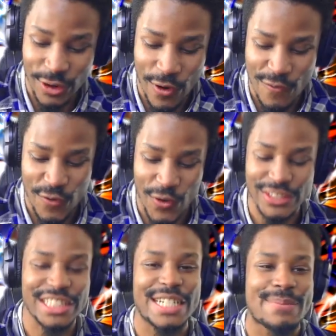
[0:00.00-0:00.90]
so
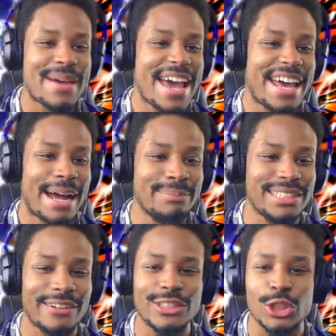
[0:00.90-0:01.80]
unfortunate, man. I'm
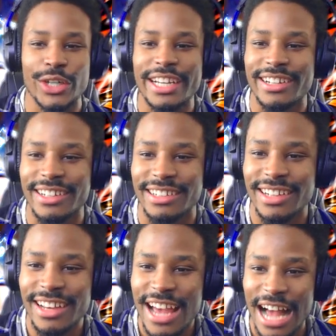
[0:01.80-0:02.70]
so triggered.
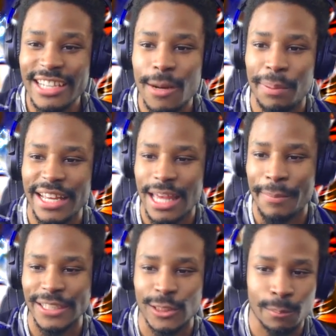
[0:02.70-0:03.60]
I could have played that
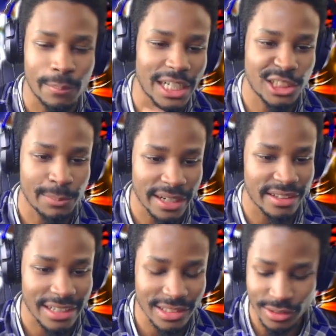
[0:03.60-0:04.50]
match much
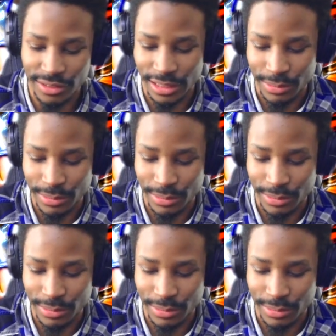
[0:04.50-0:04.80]
better. I screwed